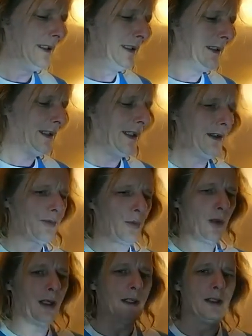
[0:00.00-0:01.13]
and I've
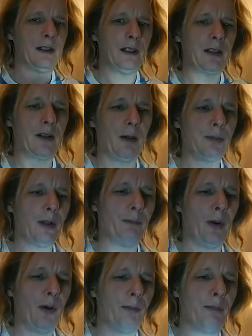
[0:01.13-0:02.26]
got a couple of
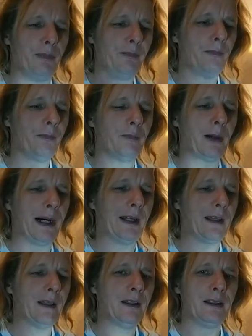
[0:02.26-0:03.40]
bob back
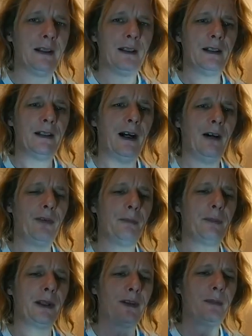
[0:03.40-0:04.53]
after them,
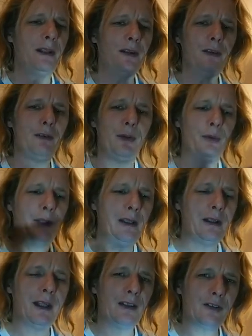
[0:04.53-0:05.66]
because I mean they're just too dear.
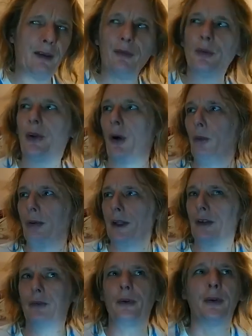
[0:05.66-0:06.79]
Ken Jethro Tull brings
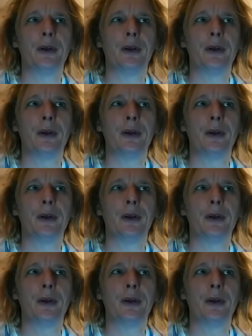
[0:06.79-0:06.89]
out